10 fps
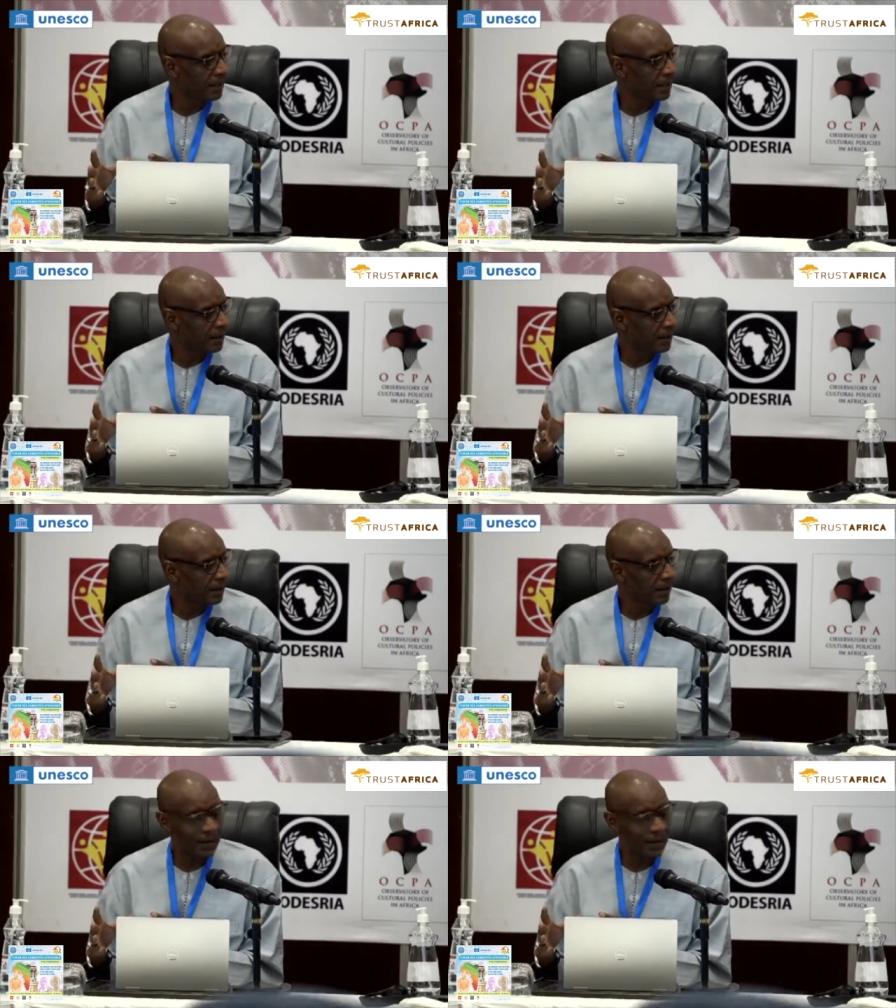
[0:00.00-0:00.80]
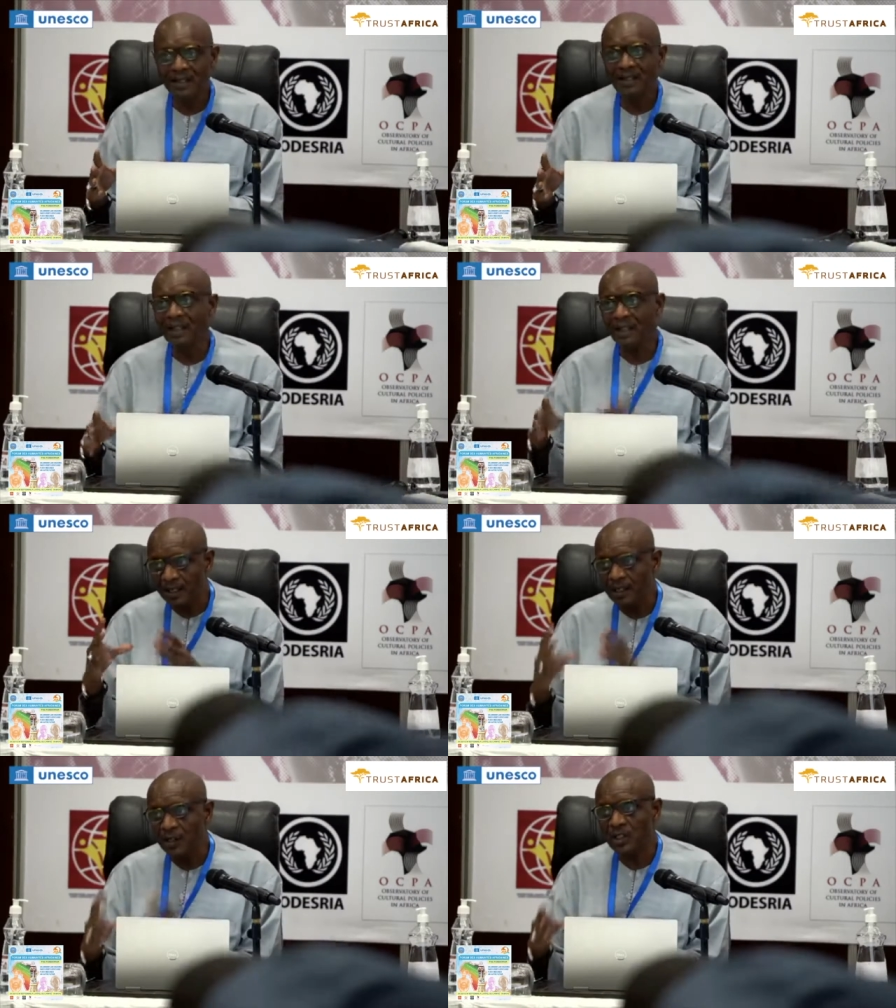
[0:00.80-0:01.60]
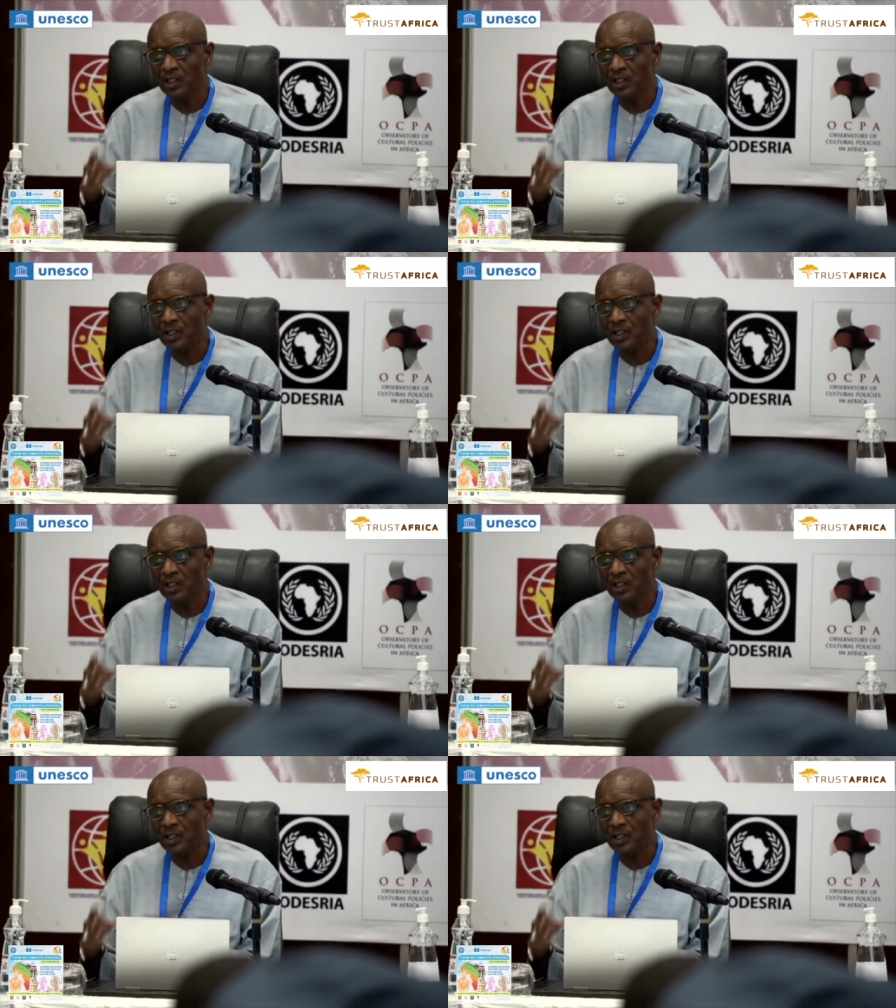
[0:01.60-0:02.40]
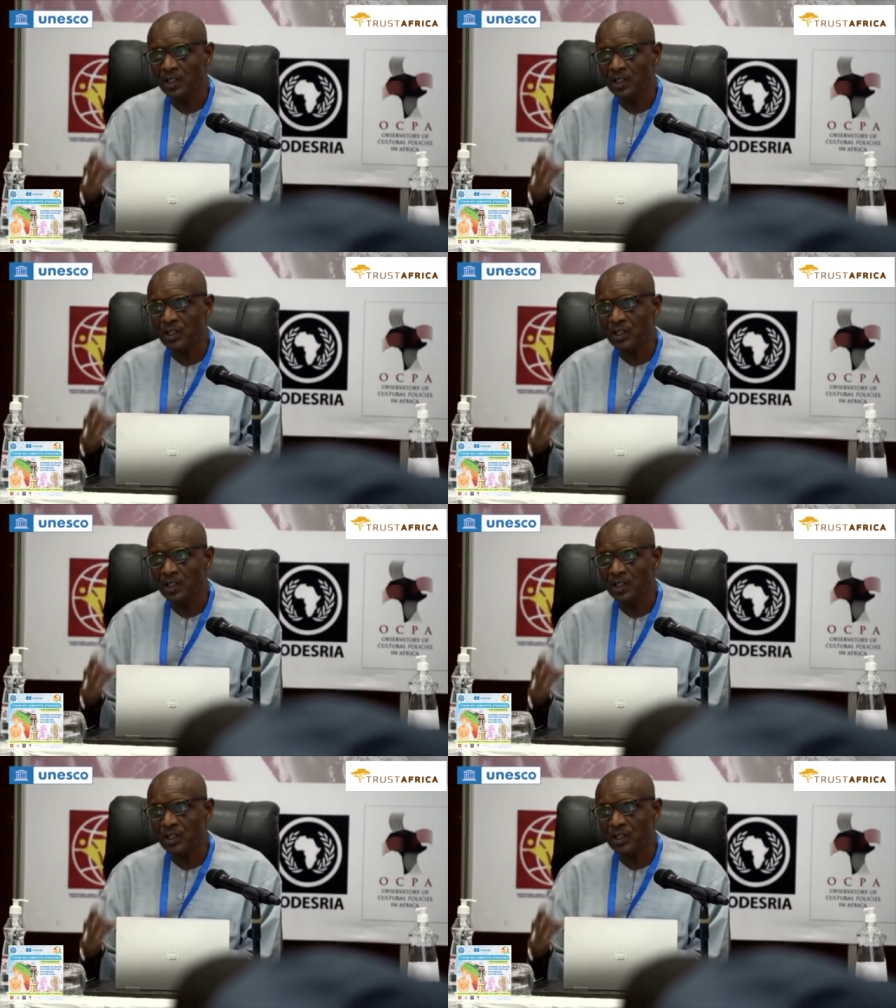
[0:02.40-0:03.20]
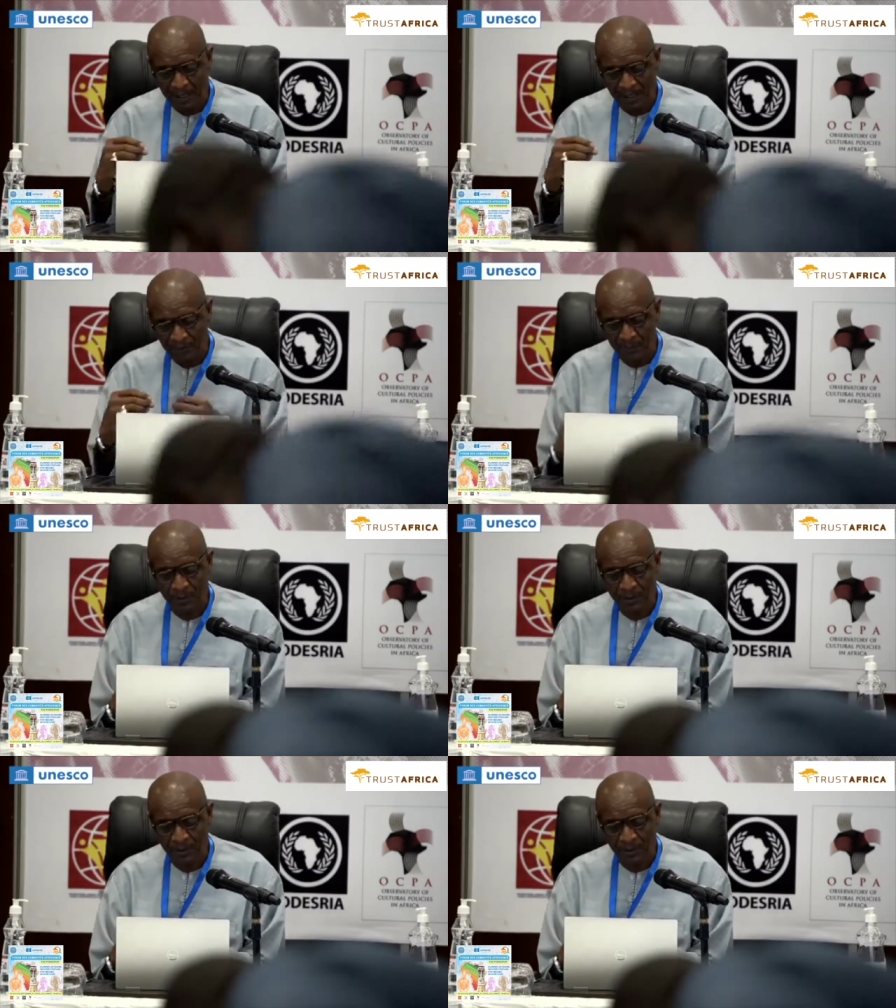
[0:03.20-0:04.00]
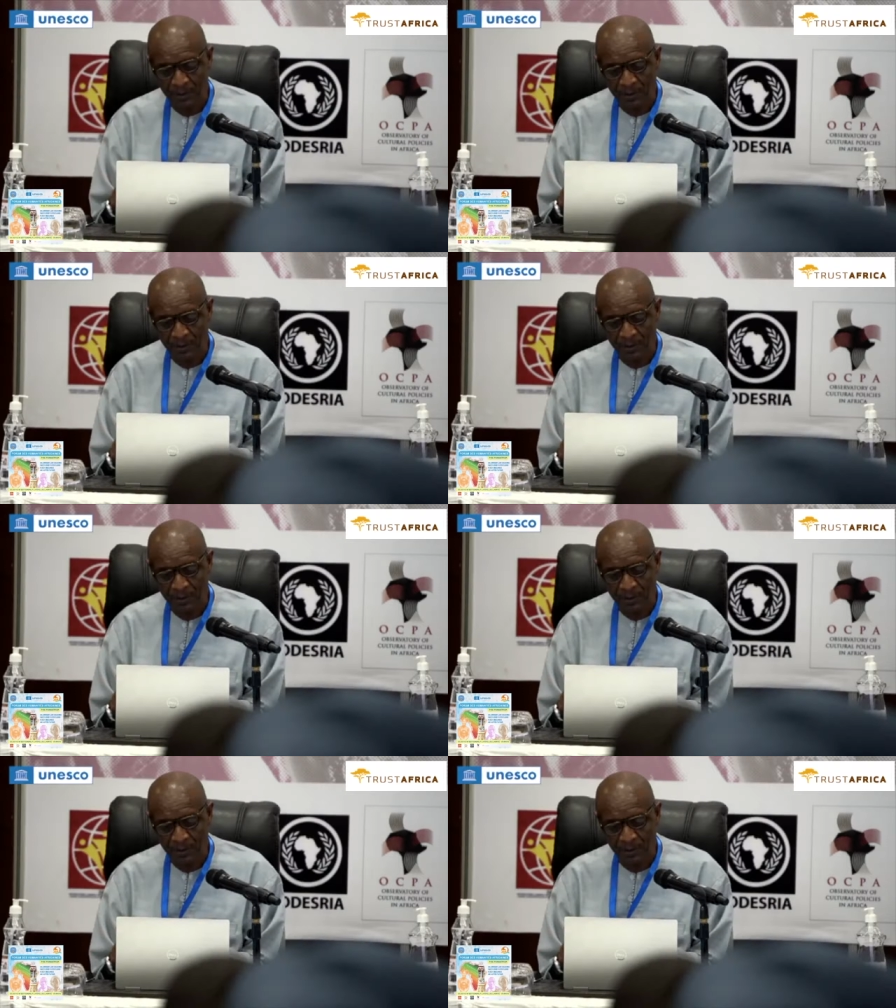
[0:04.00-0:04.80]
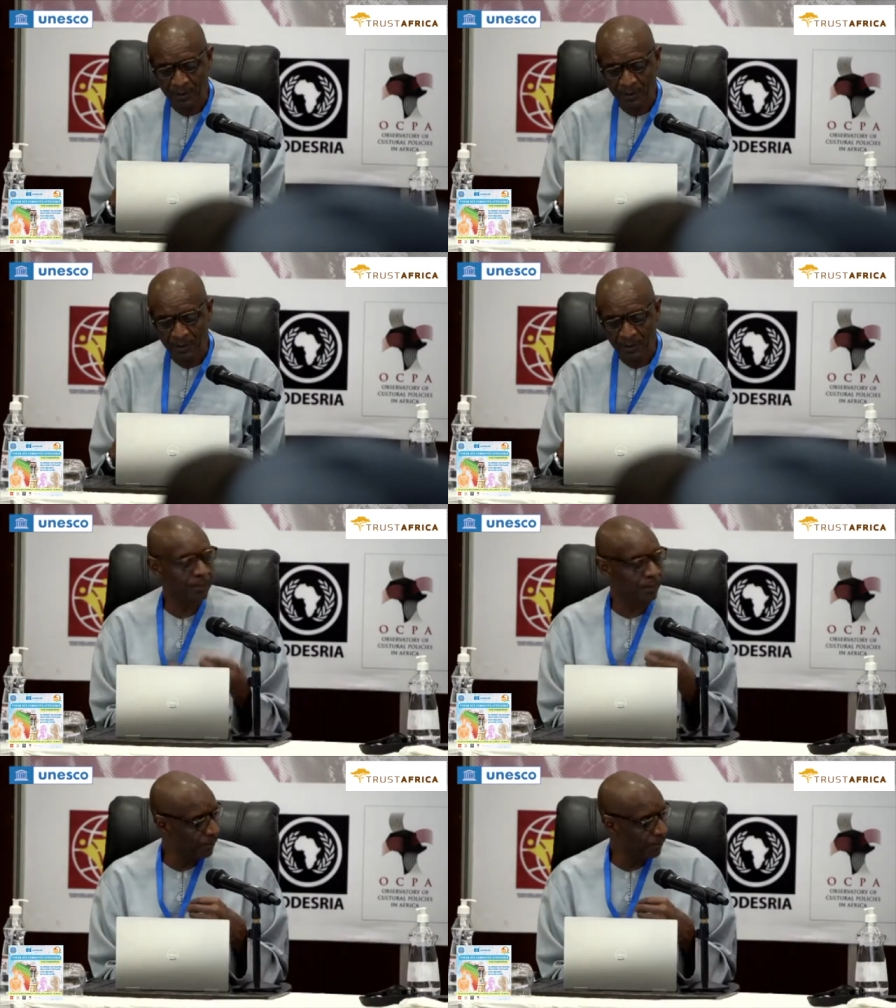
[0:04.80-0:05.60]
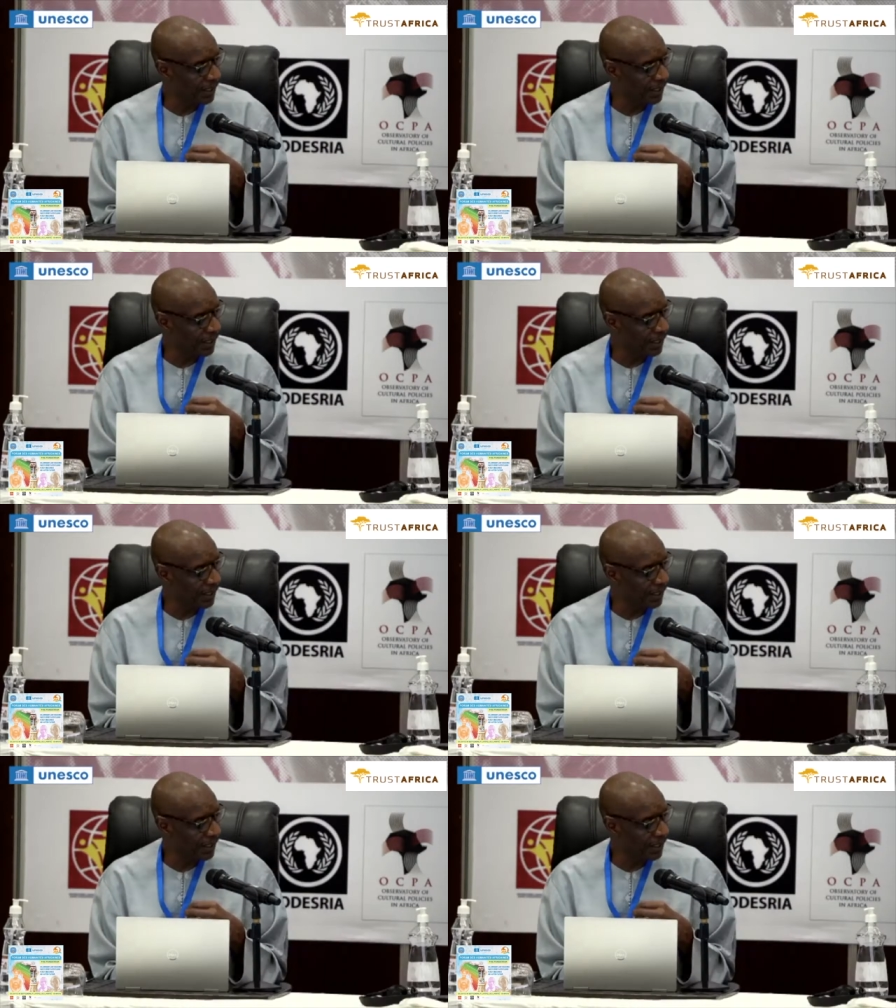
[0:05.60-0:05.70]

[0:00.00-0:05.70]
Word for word: You know, it is a huge amount of money involved. And people are suffering from that. But beyond the issue of